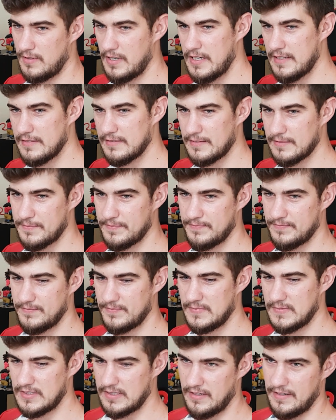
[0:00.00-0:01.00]
right
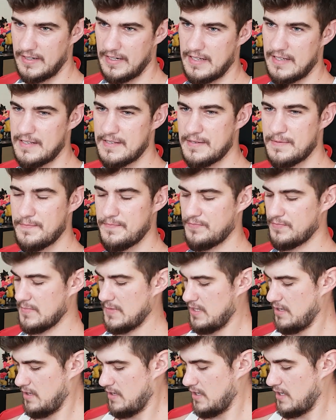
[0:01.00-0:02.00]
there it is
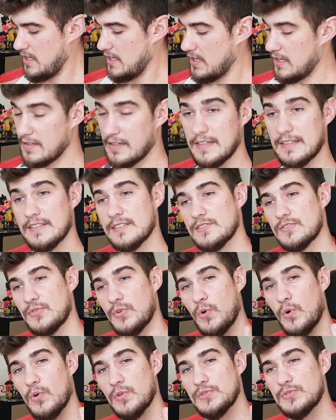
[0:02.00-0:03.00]
I'm gonna
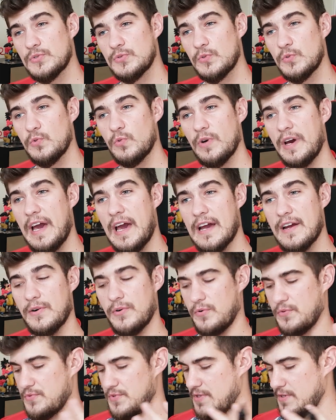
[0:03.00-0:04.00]
draw two
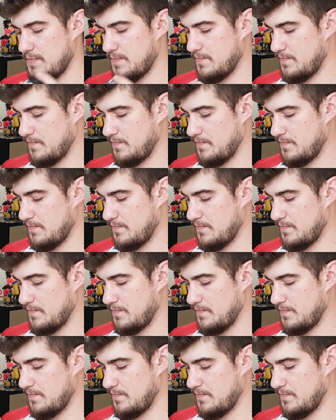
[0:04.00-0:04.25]
arrows